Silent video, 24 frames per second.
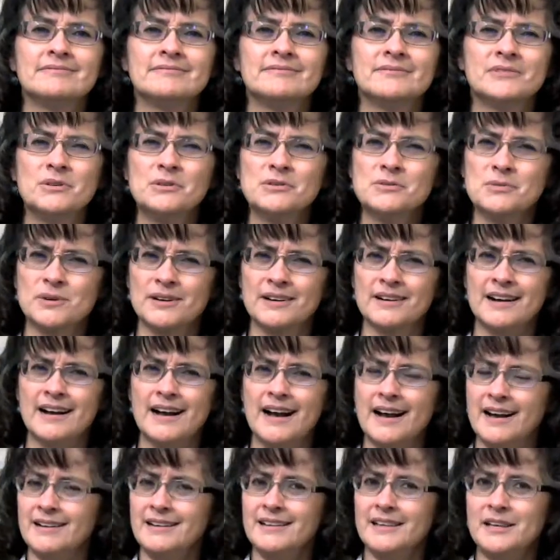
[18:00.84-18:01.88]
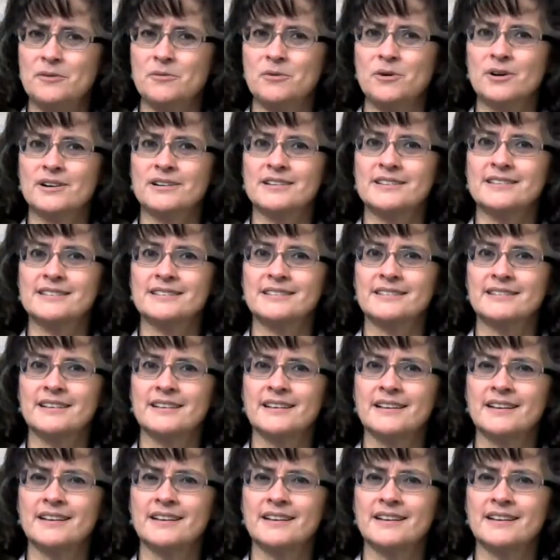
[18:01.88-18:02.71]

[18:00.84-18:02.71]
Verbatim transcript: Those were ugly words.